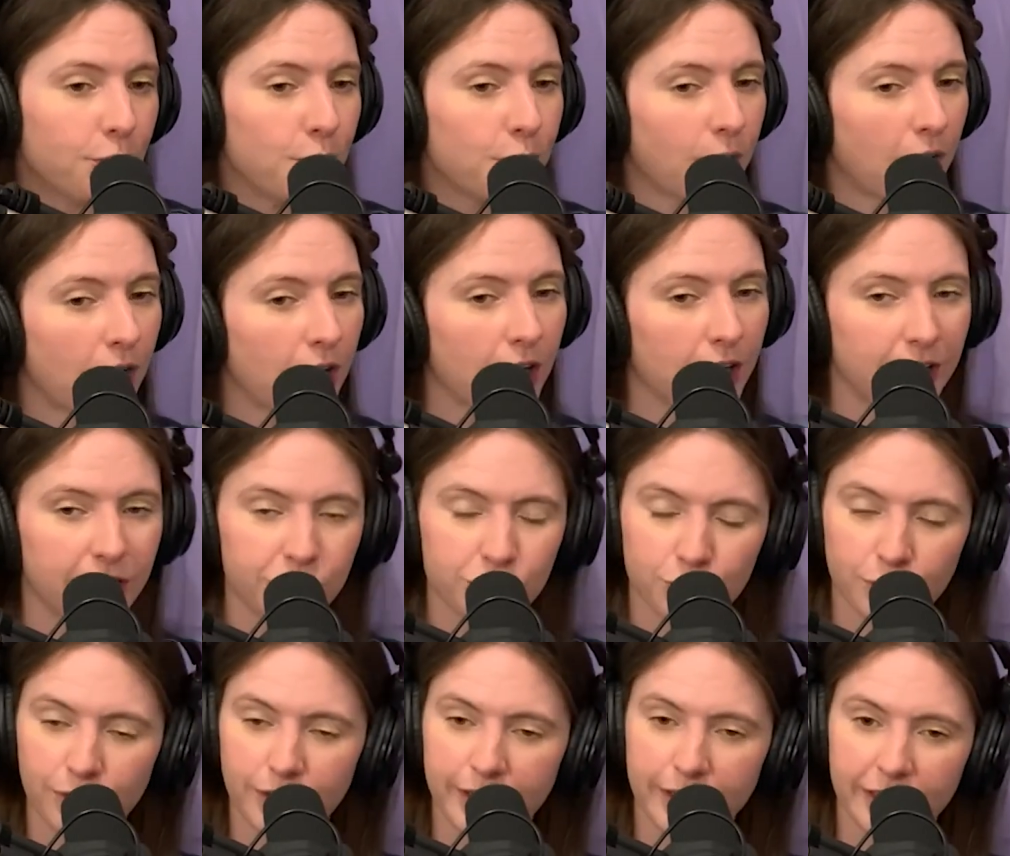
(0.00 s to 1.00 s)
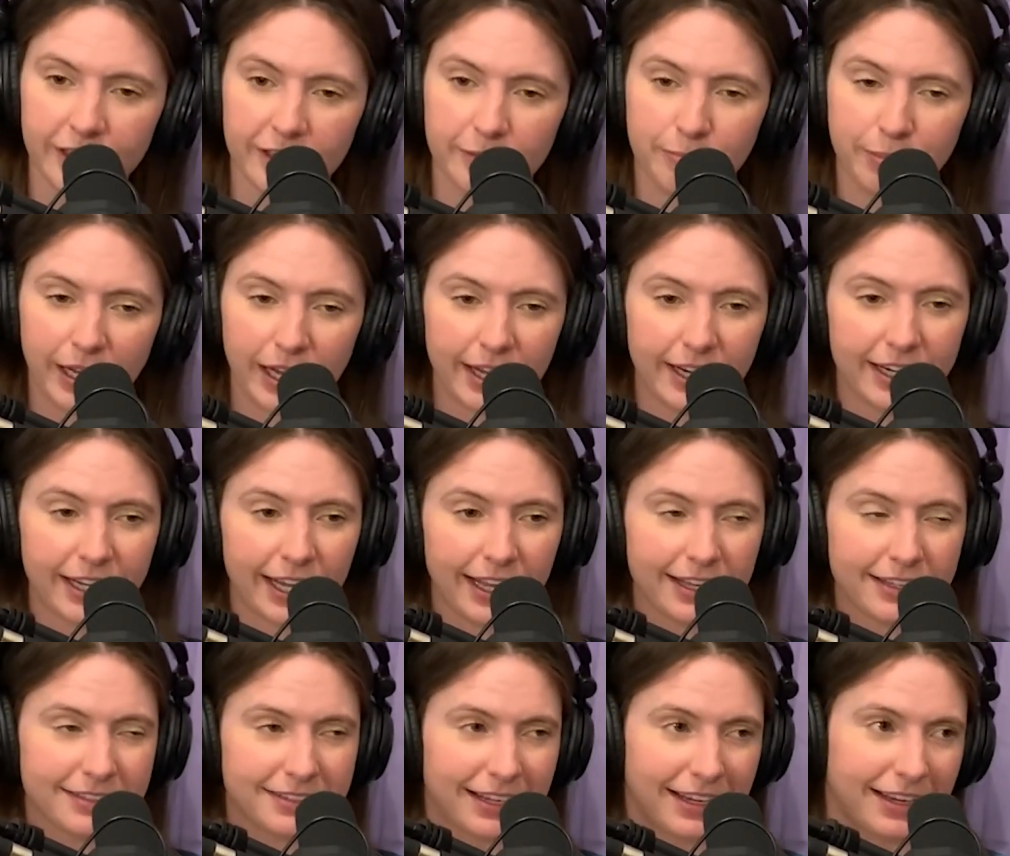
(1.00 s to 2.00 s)
are enjoying the
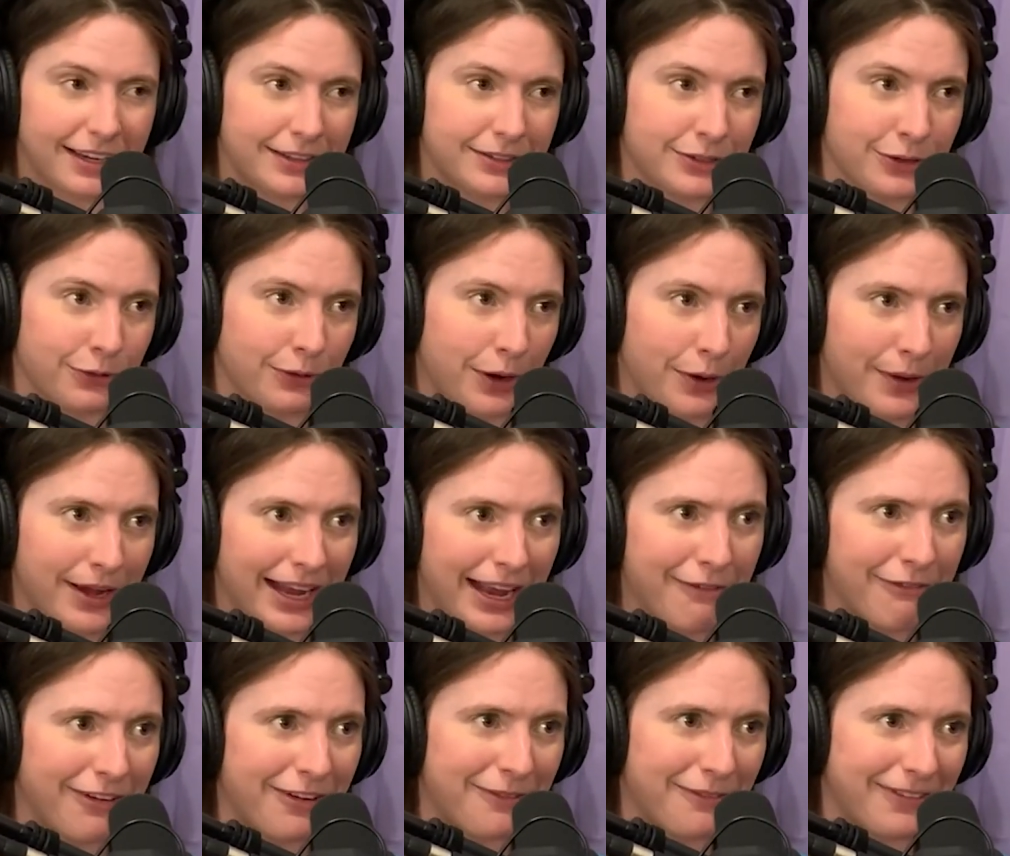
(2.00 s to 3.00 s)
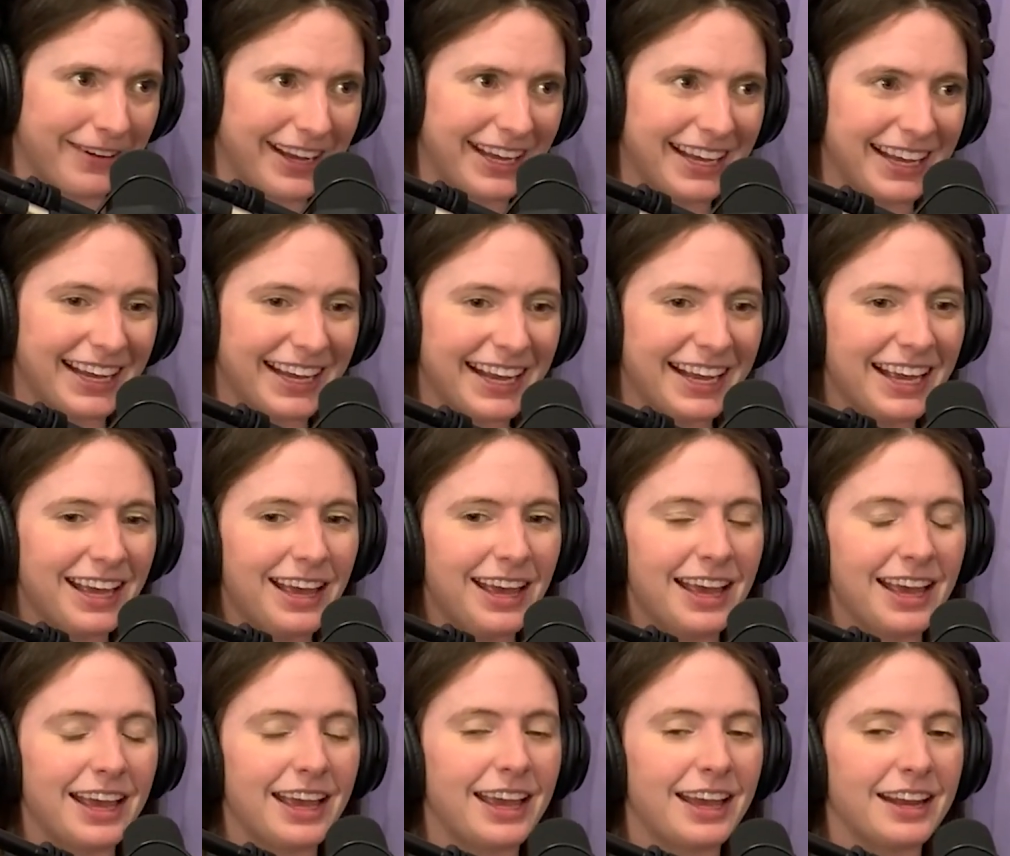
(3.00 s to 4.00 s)
podcast, and it's growing every week.
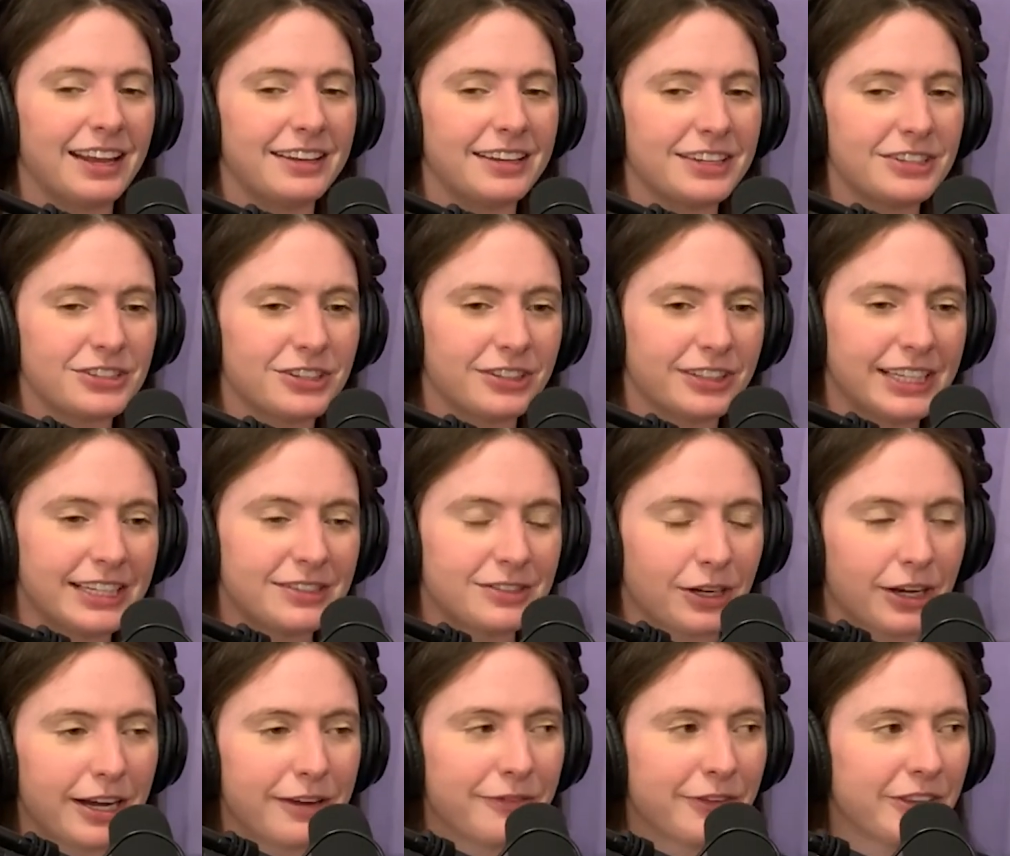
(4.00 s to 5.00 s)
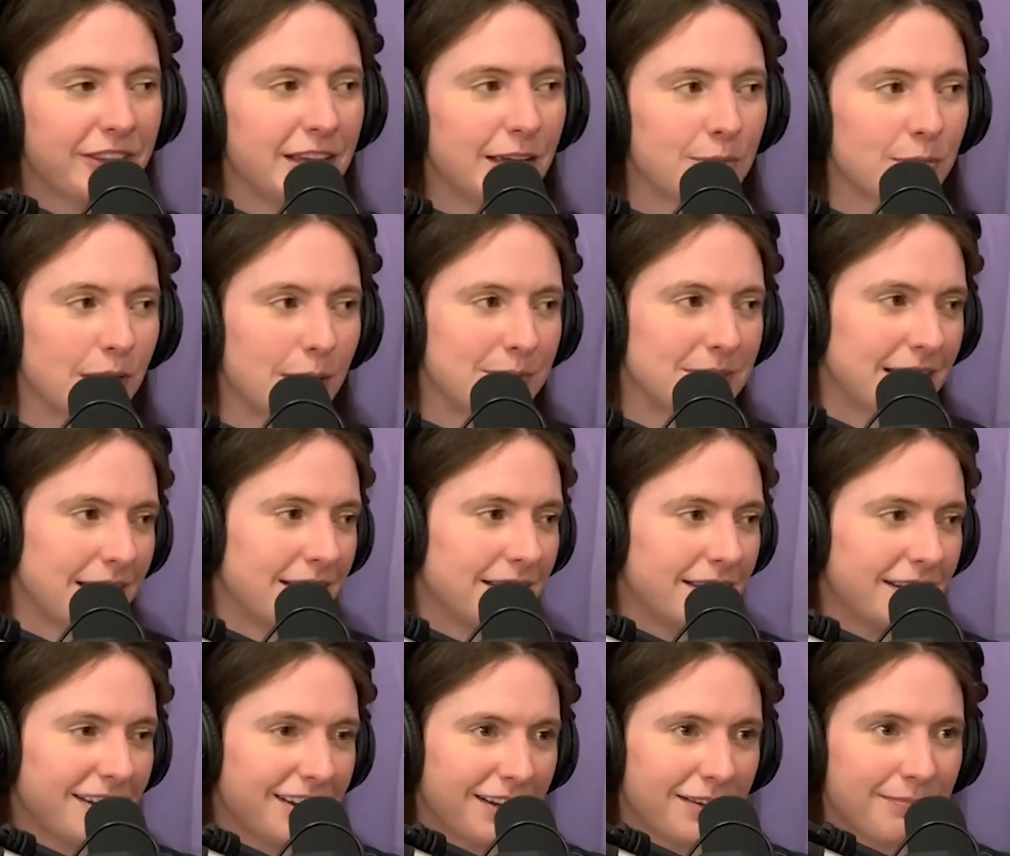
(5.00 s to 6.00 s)
And additionally, sorry for the abrupt
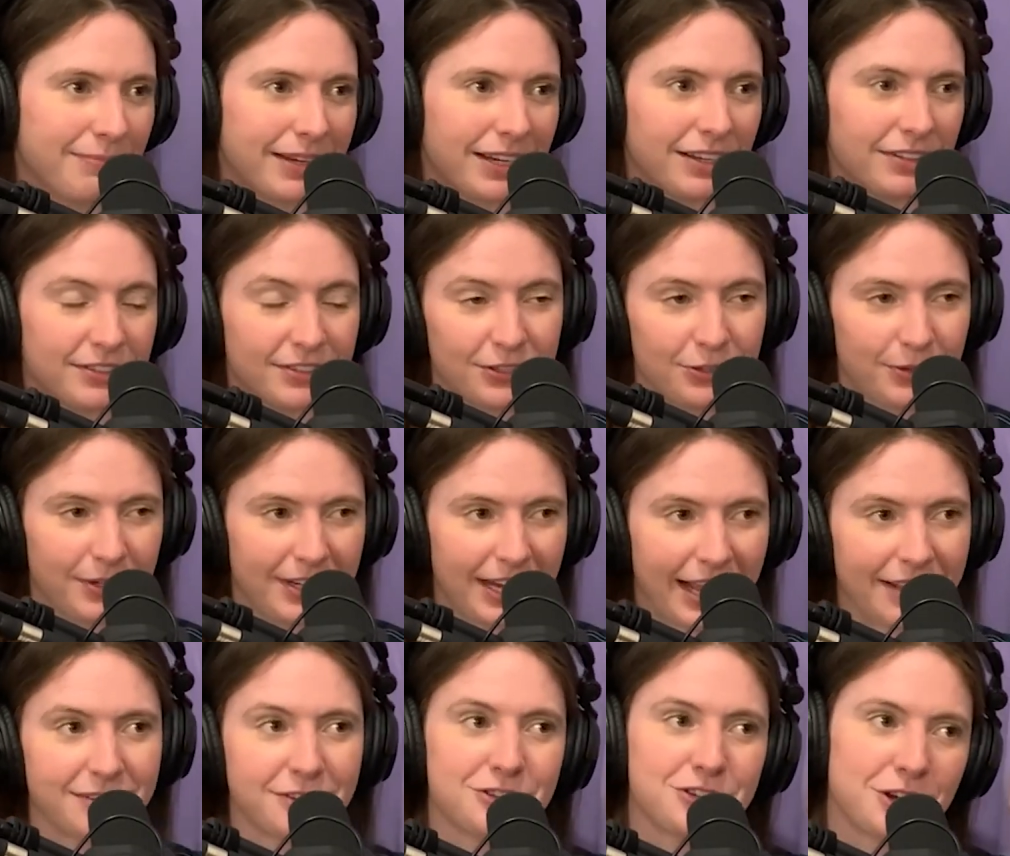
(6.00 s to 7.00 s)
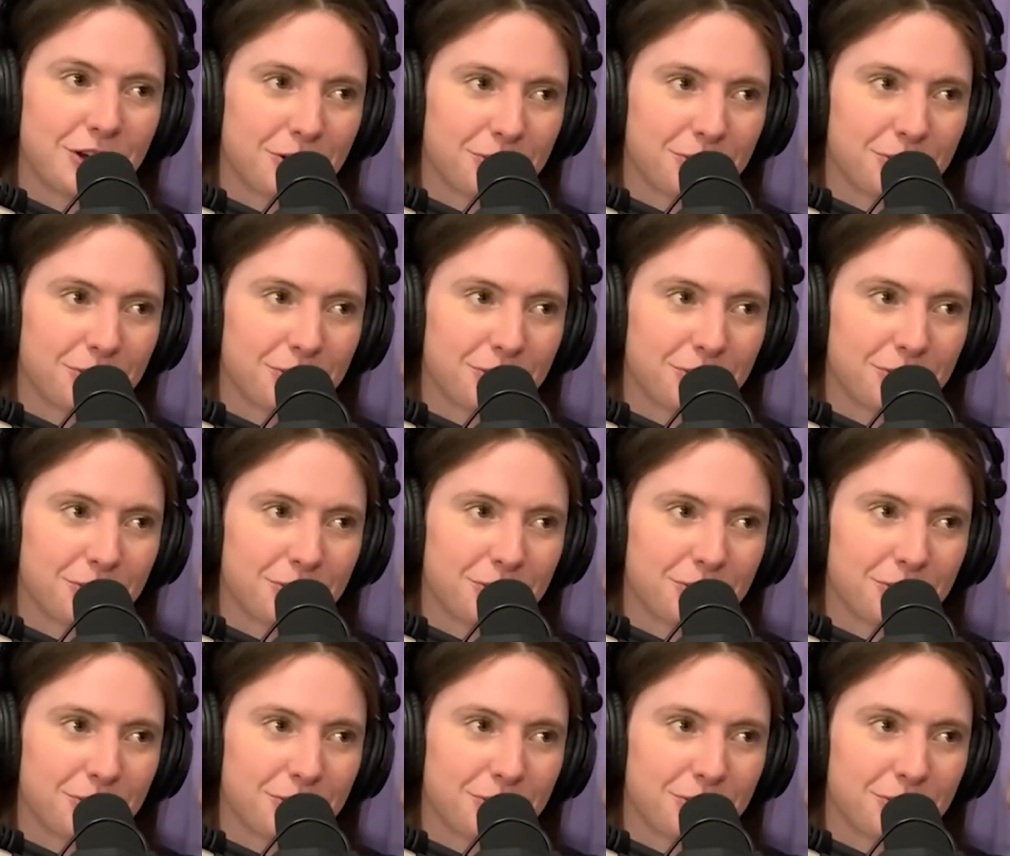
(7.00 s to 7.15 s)
ending, but Stewart has a show.